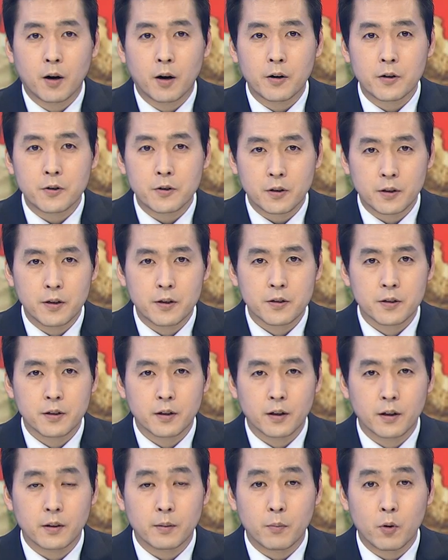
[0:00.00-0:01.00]
Artist list.
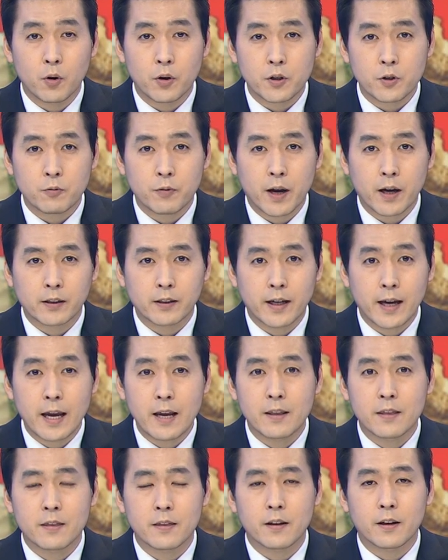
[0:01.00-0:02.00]
The boys ranked
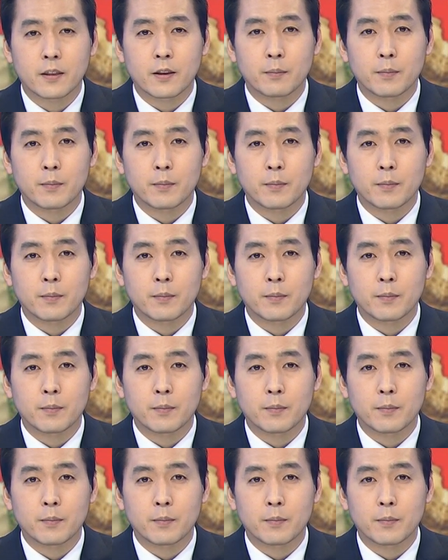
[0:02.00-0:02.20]
8th in the